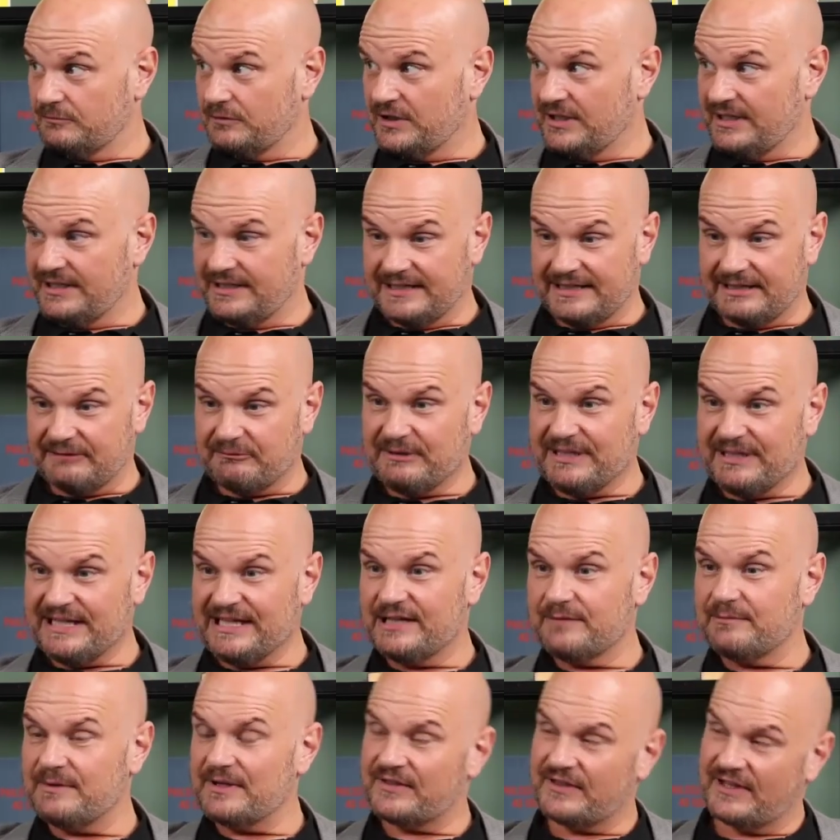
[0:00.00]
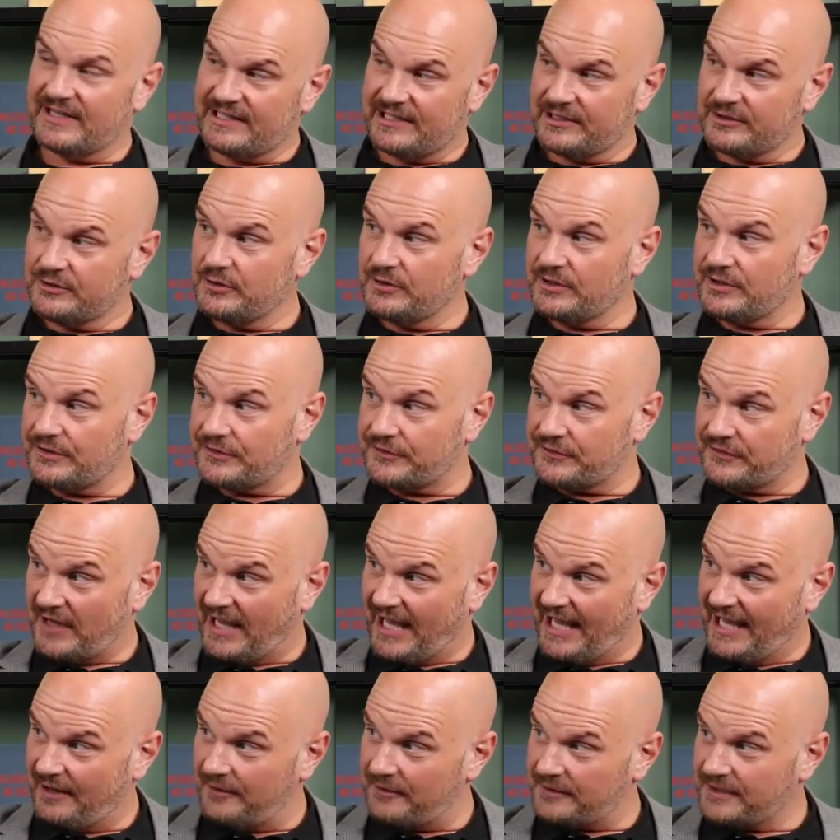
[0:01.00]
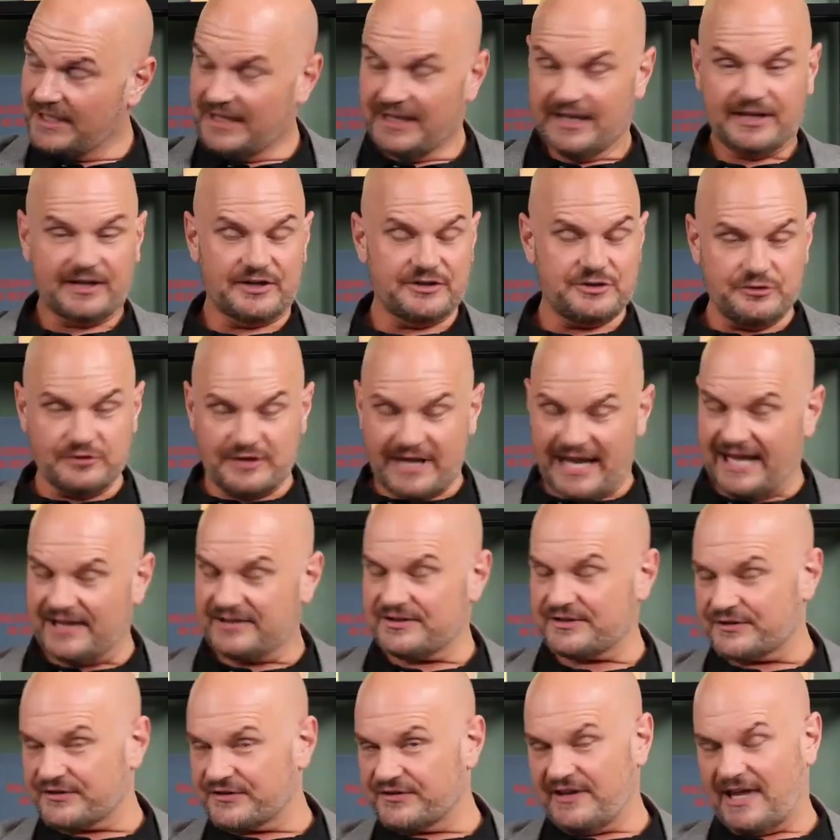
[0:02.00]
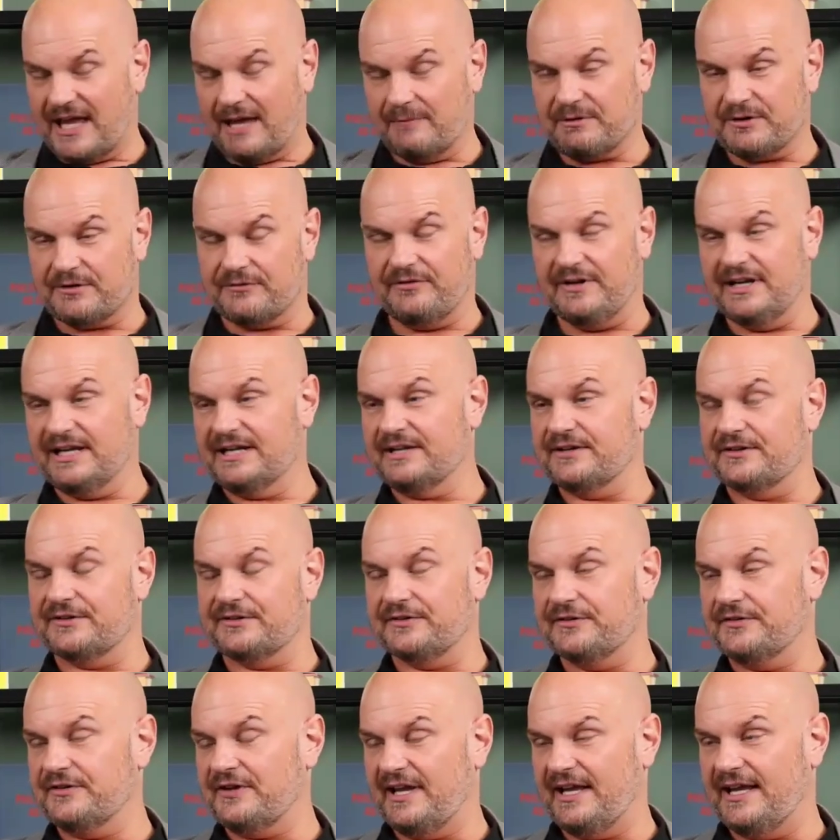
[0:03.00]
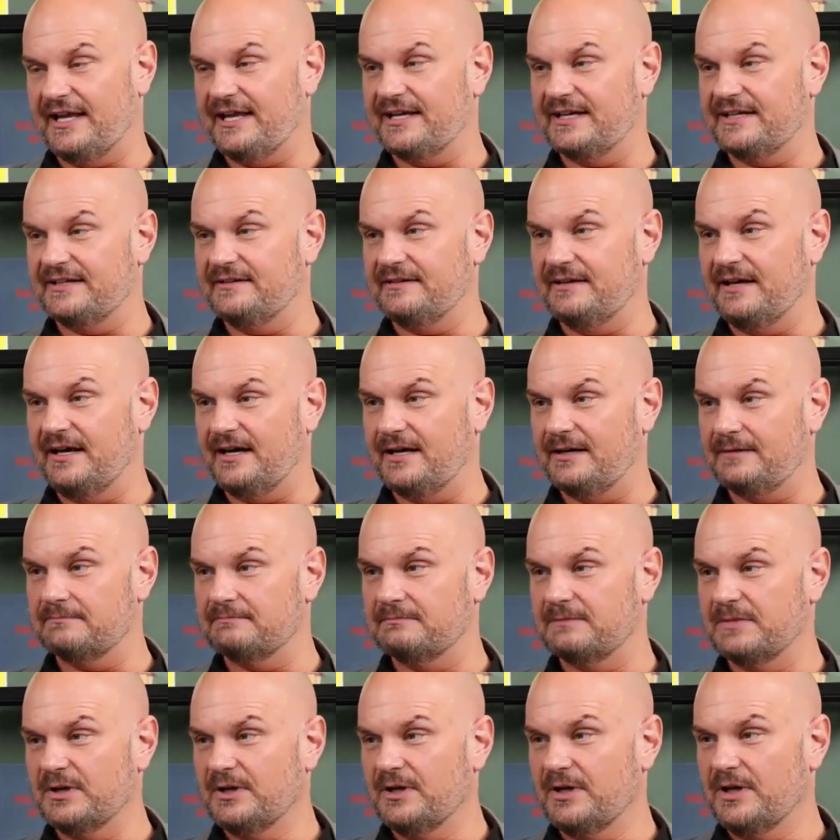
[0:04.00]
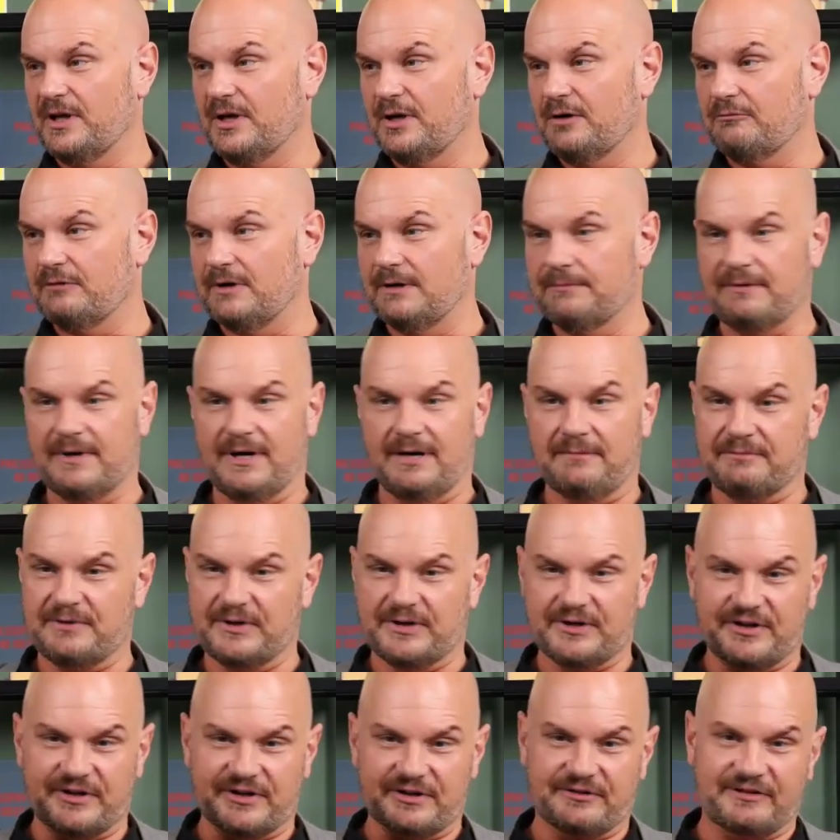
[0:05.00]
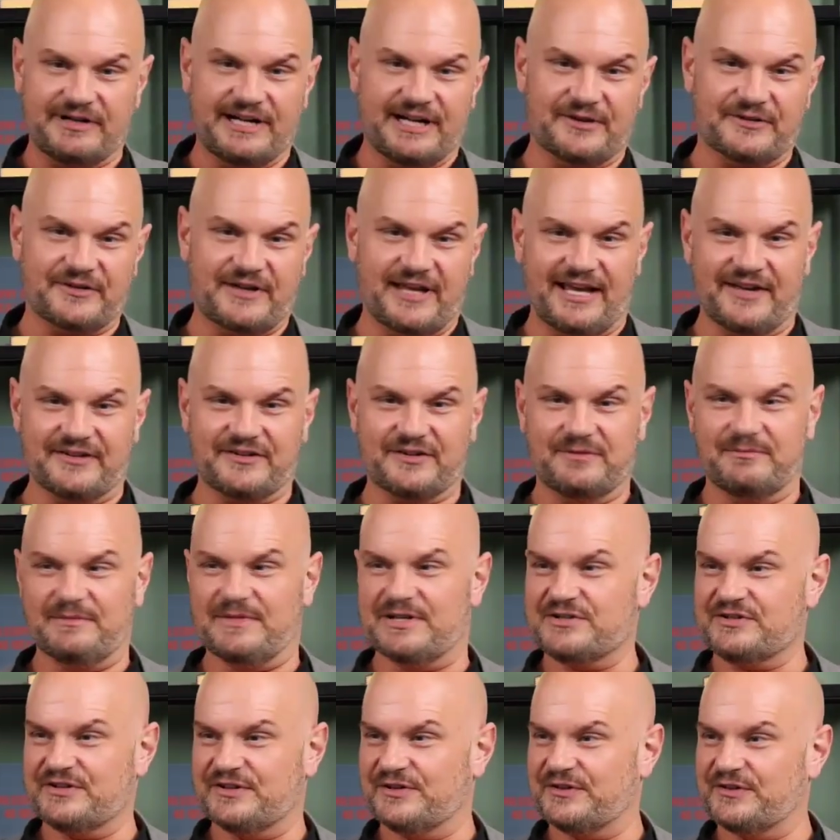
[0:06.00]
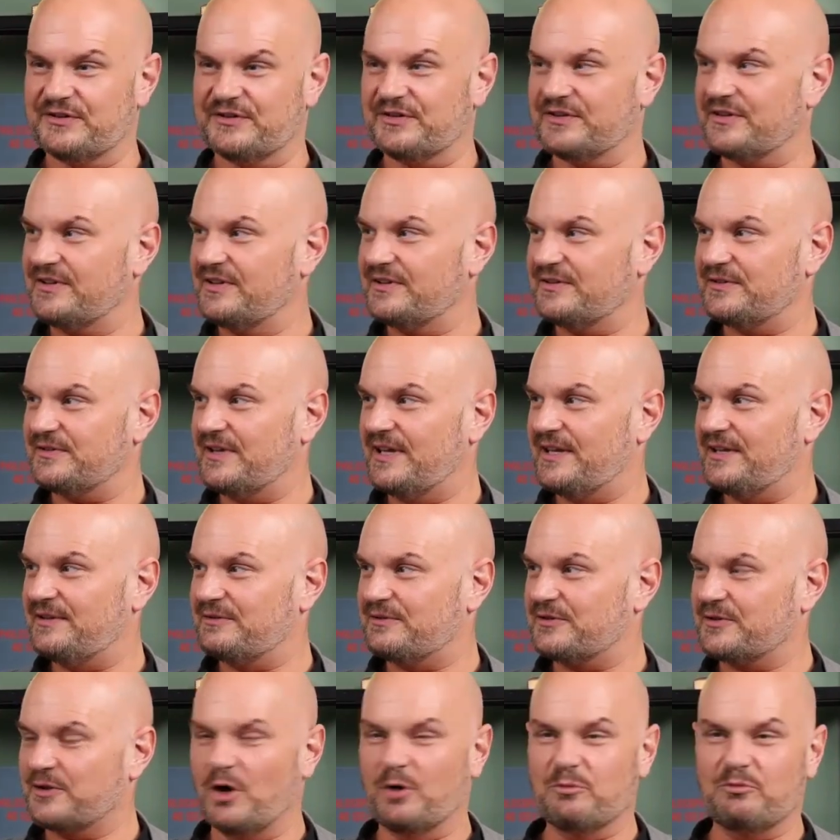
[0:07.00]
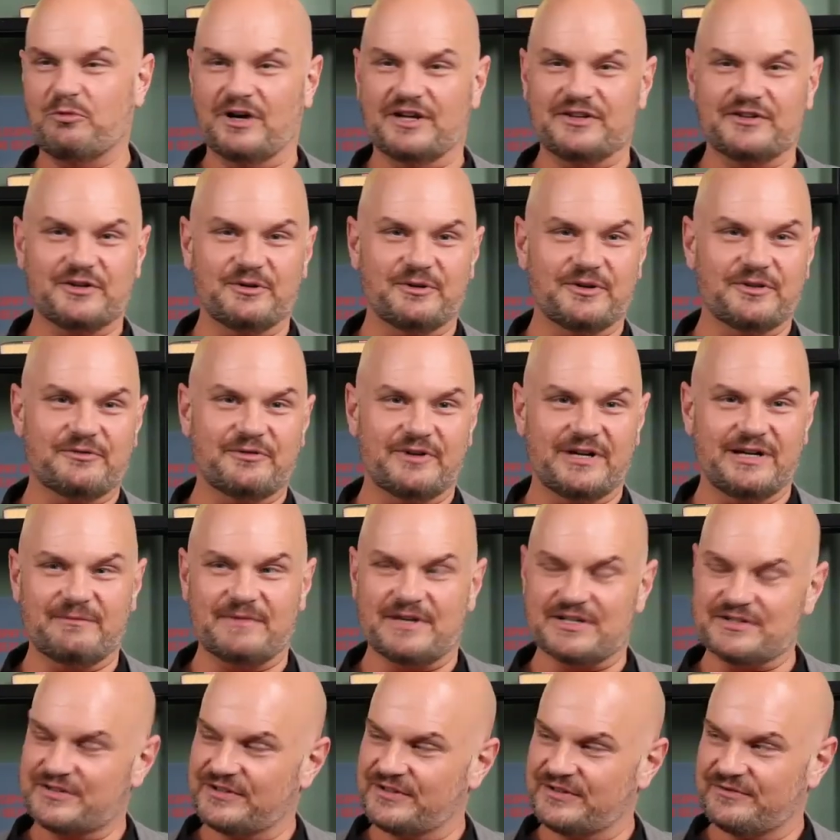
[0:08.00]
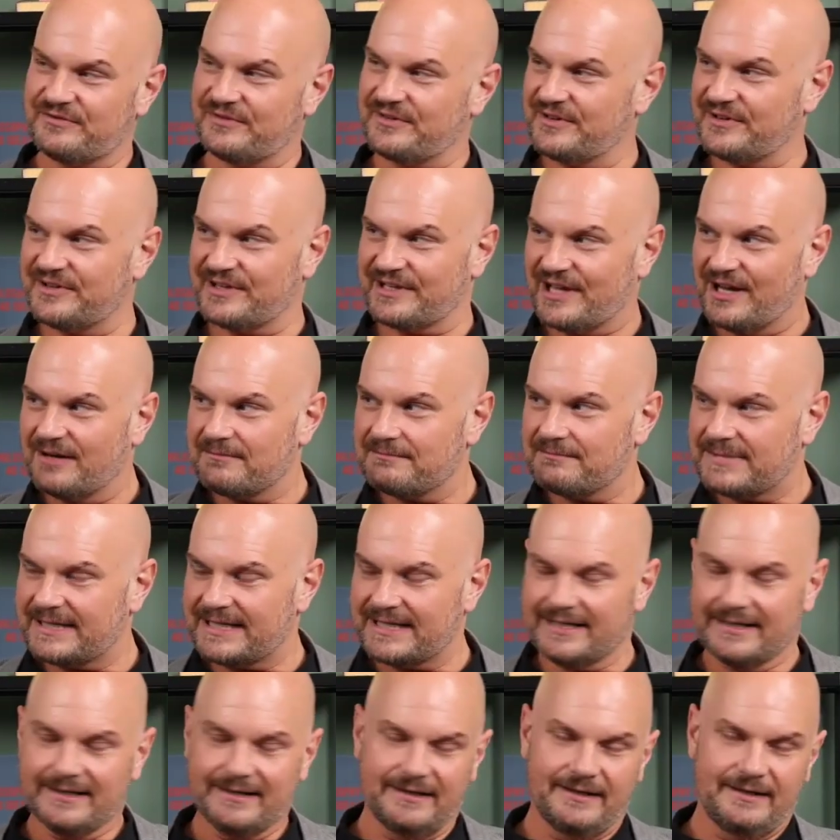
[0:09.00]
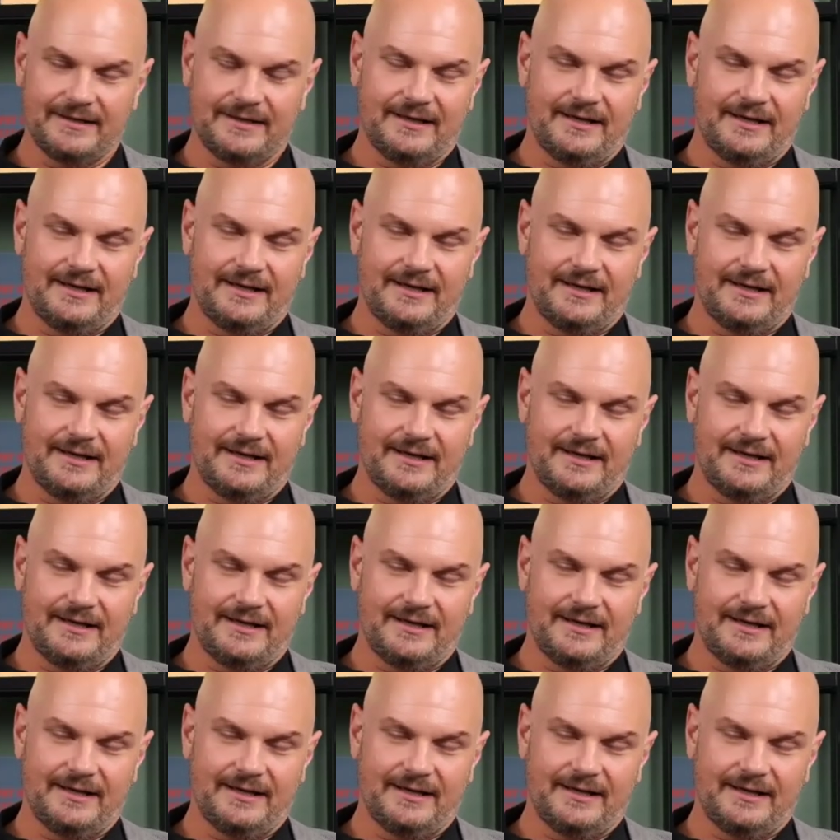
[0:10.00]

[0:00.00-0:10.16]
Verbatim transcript: We need to, we need to be thinking two years out because you can't just snap your fingers and um, whip up your greenhouse gas emissions and, and scope one, two, and three emissions for the company.